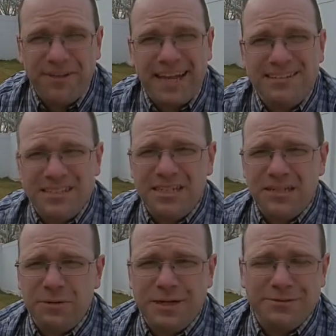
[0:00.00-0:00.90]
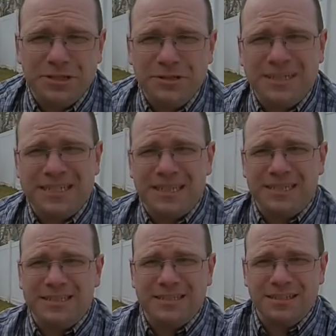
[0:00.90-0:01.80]
fascinating way of shooting
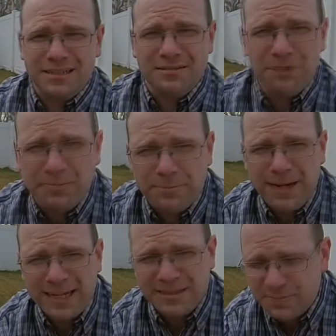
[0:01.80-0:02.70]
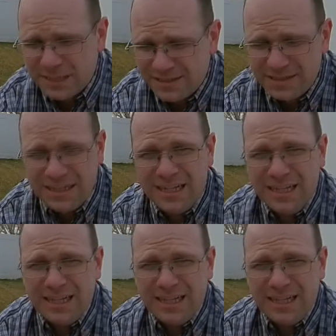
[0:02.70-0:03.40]
the rubber bands, because